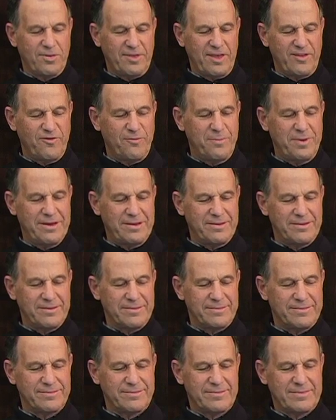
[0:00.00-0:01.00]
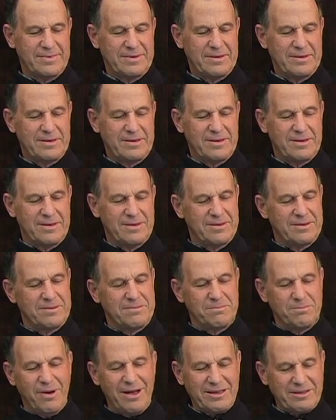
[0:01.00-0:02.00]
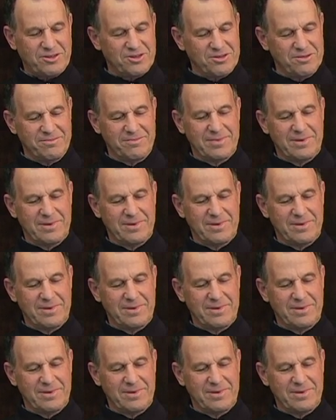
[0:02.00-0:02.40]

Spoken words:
they've been, but